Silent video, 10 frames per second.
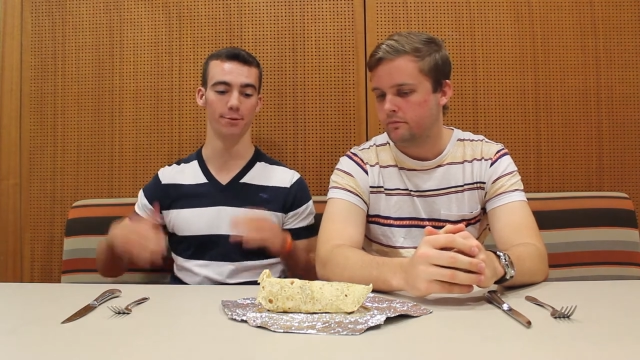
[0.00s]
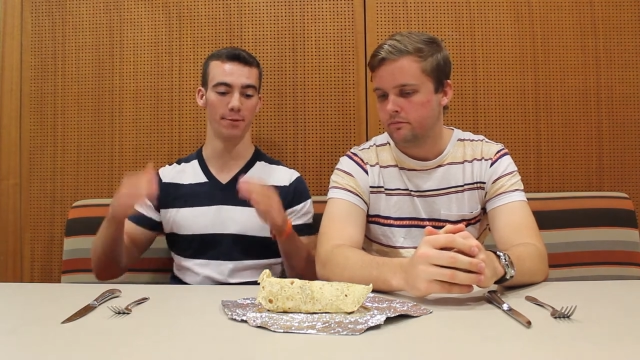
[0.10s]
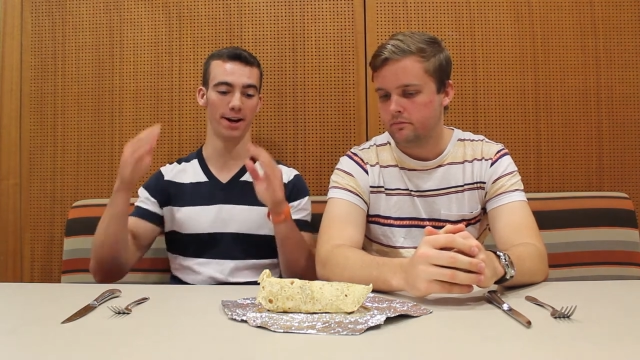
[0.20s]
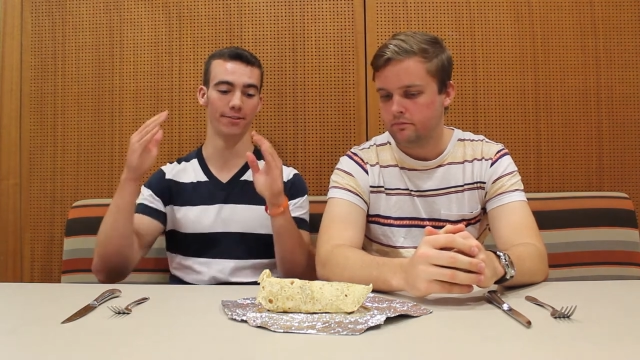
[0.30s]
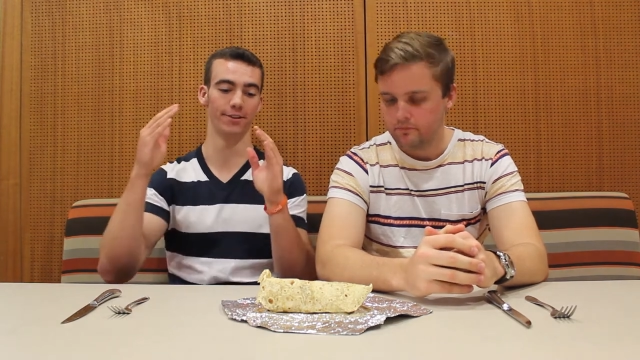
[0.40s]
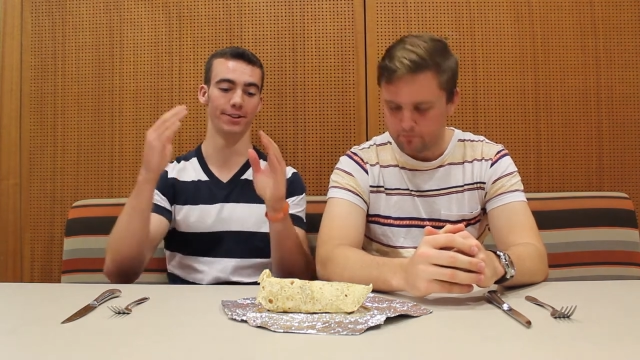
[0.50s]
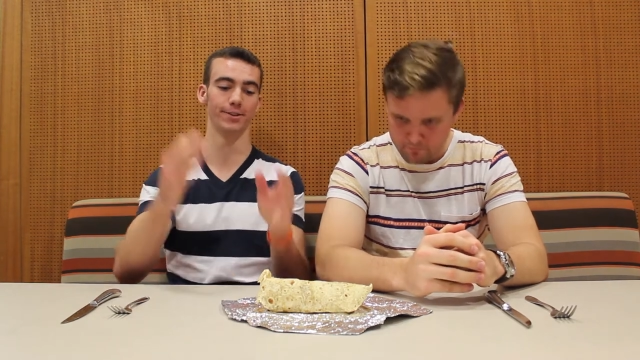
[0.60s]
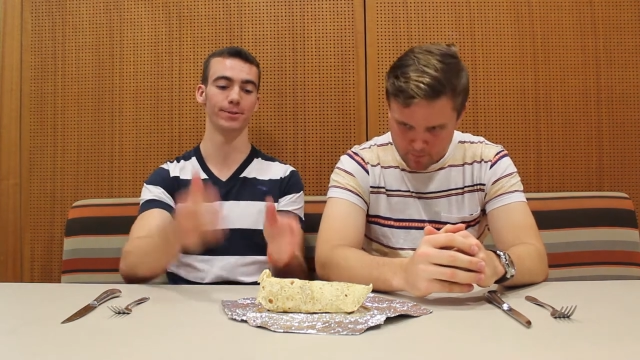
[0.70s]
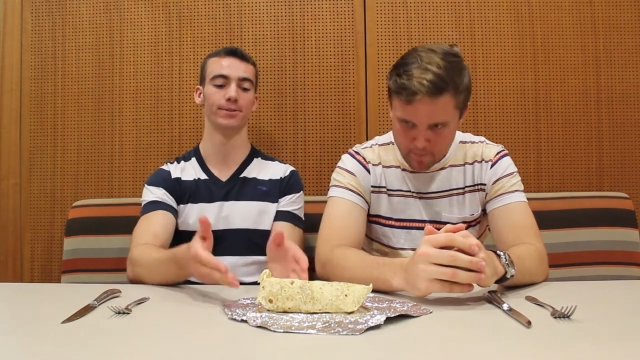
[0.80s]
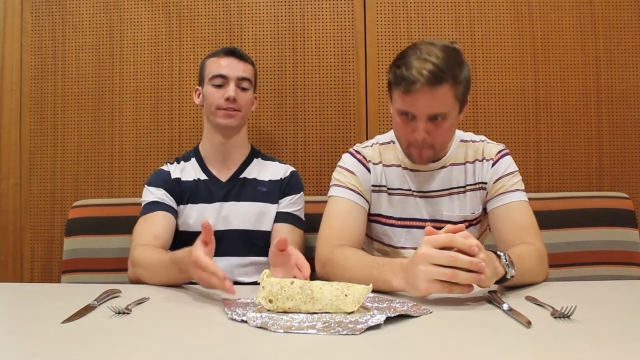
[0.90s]
Speaker 1: prepared for
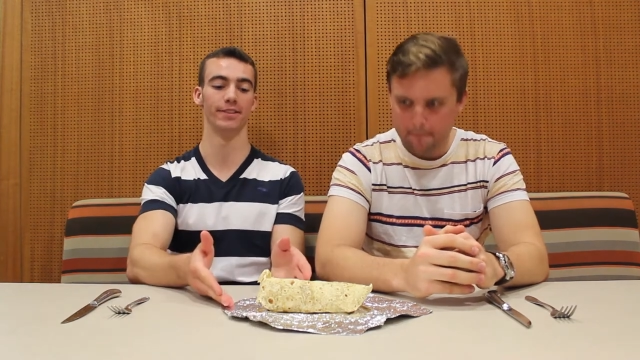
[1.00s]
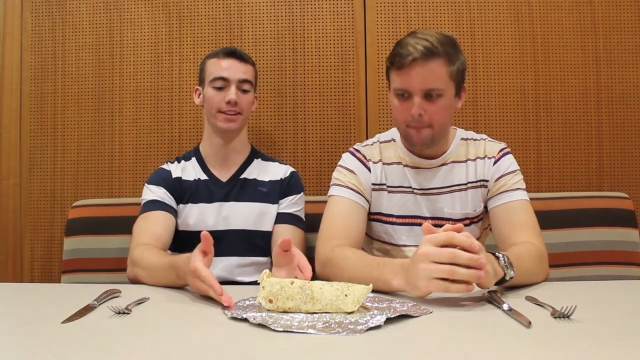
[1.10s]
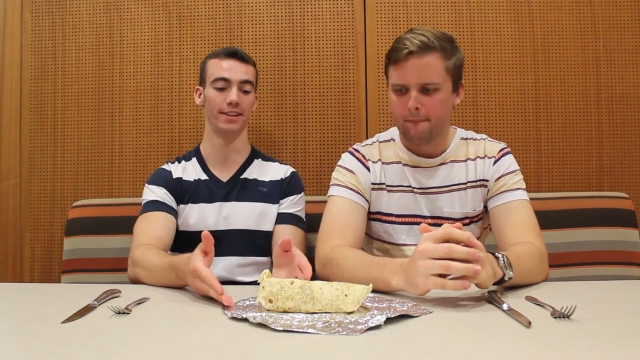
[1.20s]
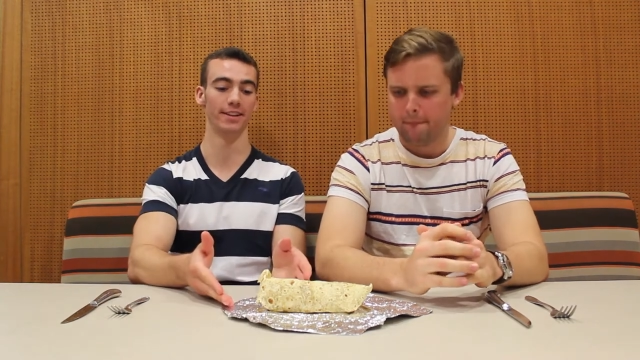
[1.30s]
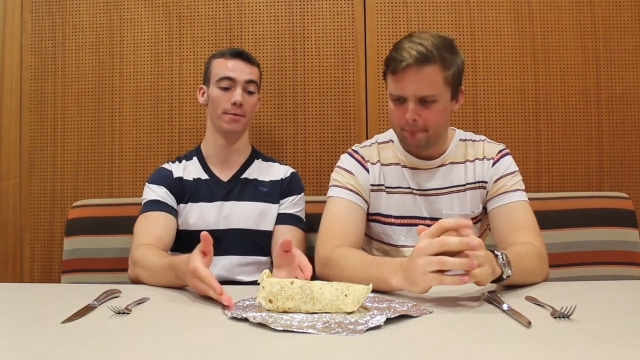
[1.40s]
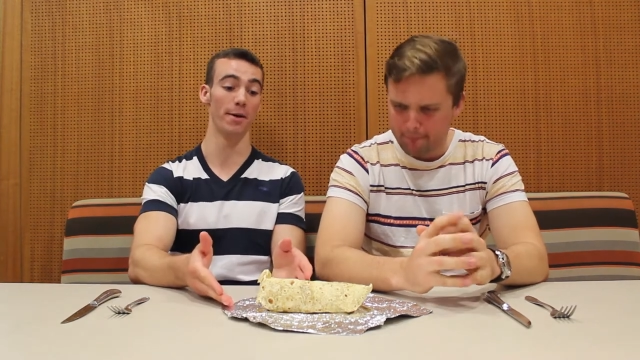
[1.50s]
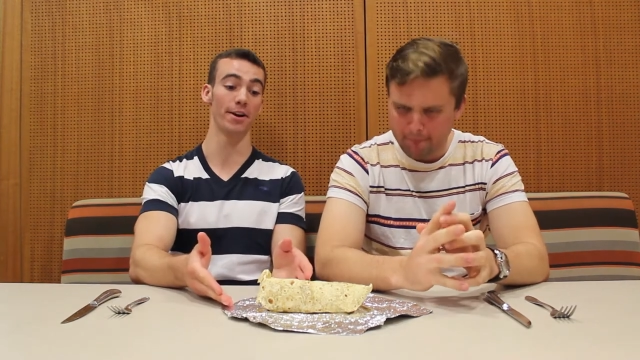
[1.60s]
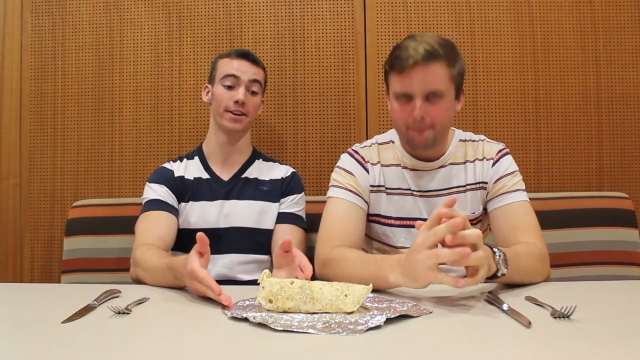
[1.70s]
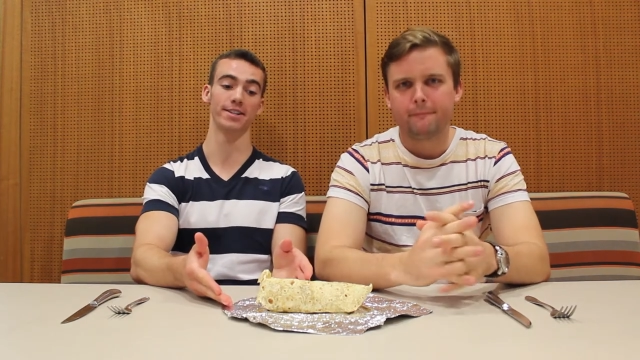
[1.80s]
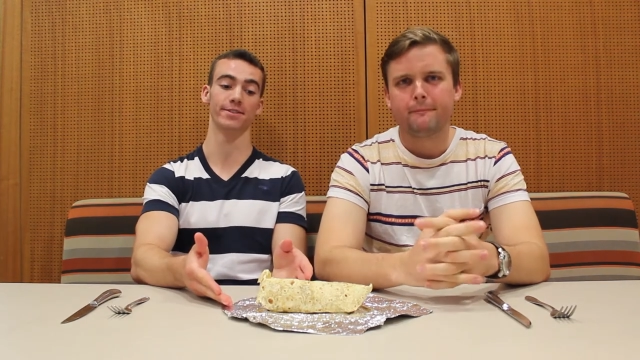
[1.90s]
you the
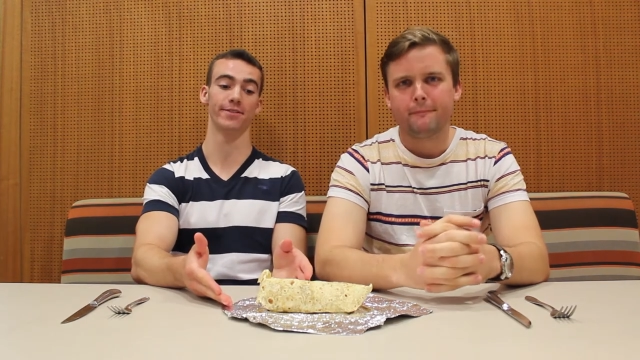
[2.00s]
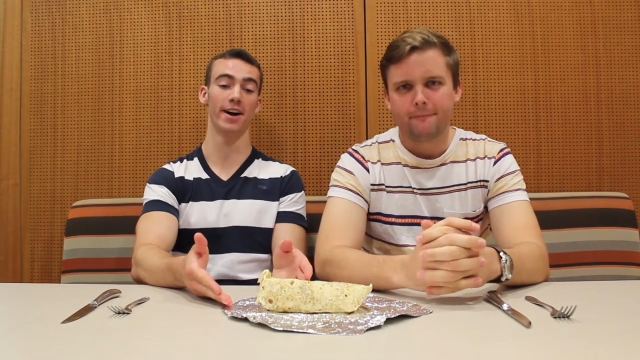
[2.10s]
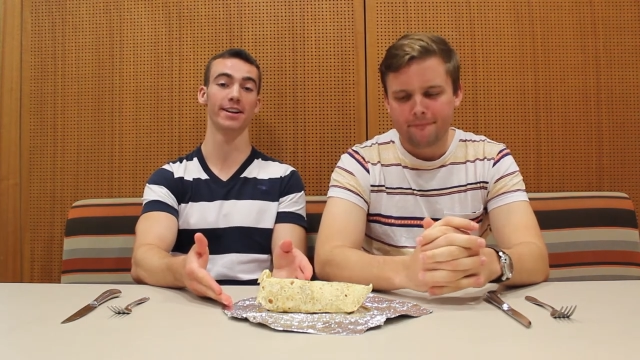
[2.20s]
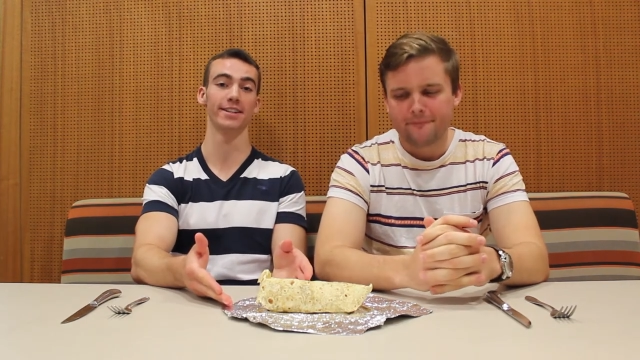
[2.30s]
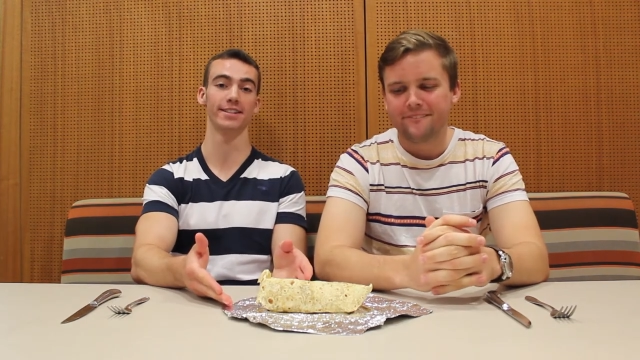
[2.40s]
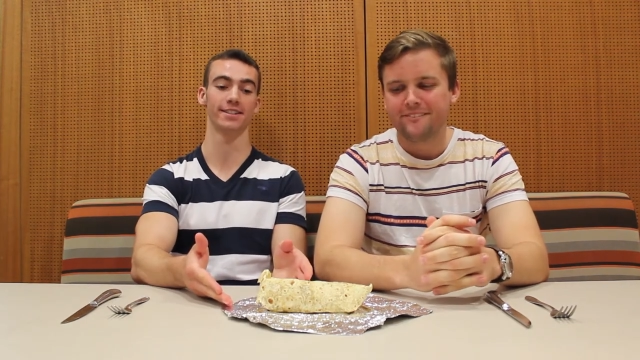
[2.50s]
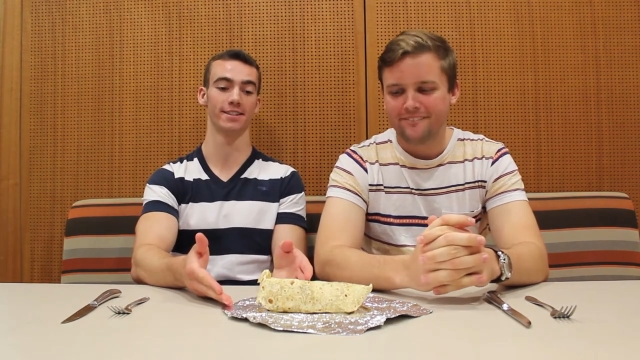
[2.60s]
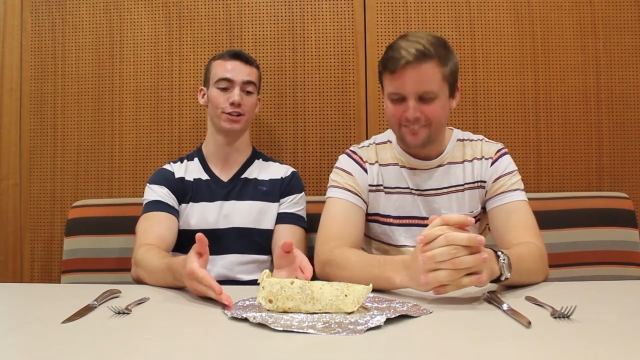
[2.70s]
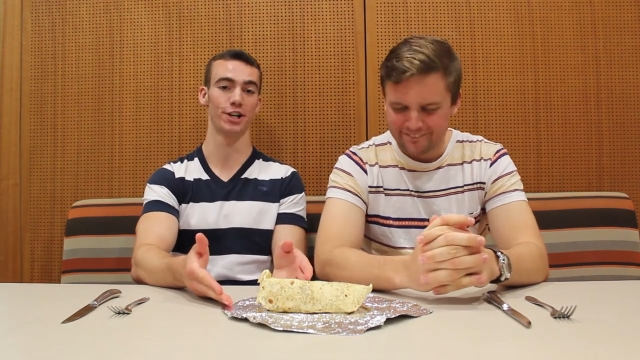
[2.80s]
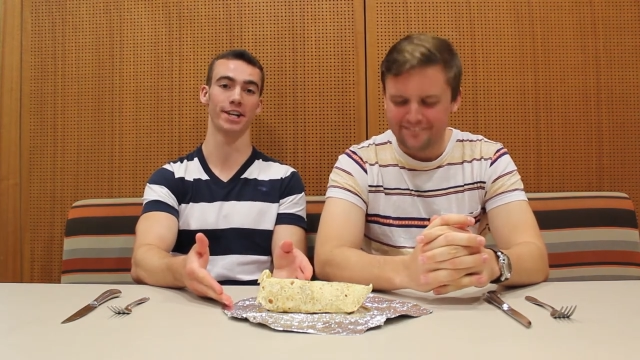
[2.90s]
America's
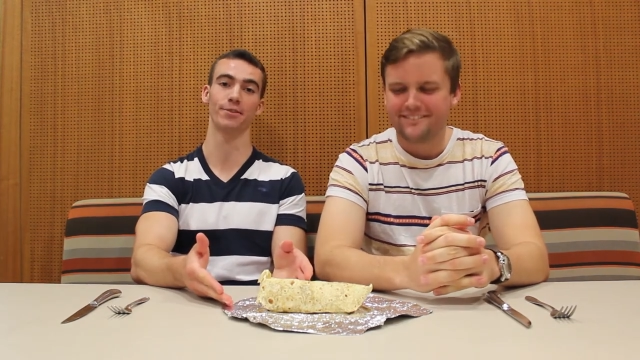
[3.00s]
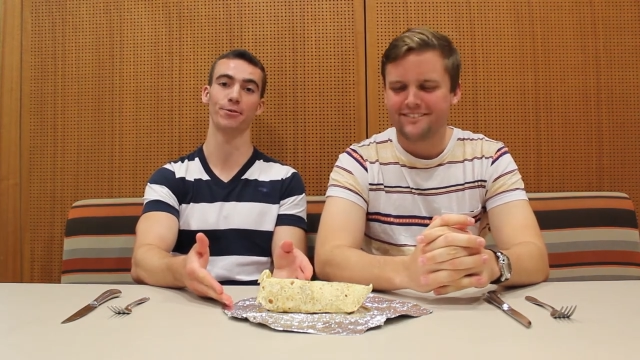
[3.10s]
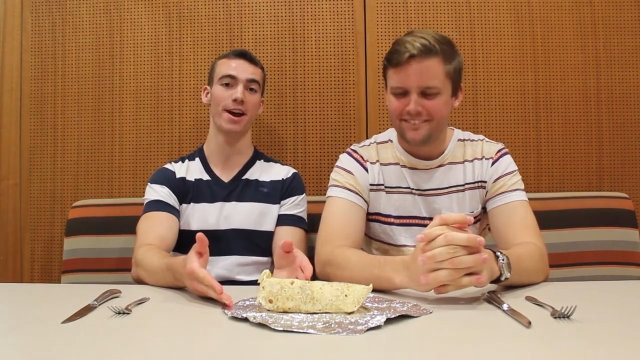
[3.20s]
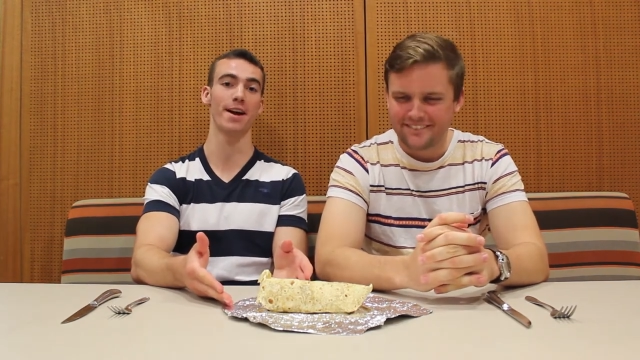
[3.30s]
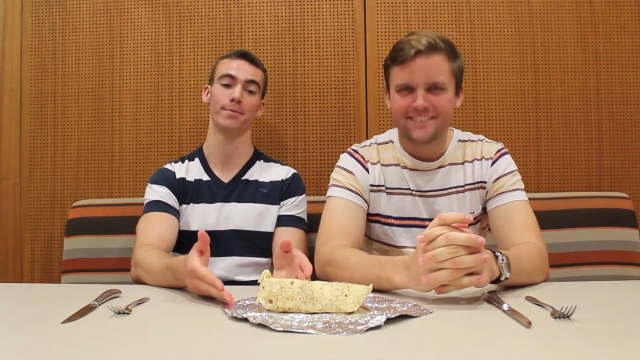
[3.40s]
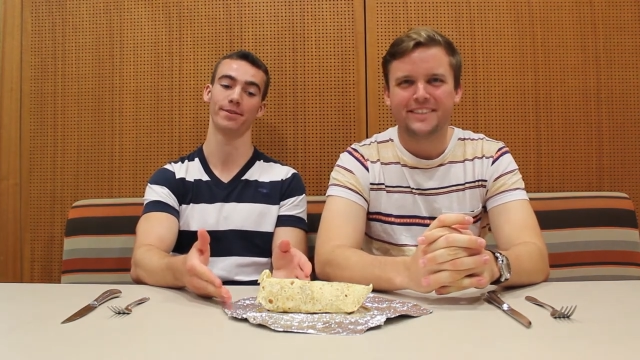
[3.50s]
finest chicken wrap.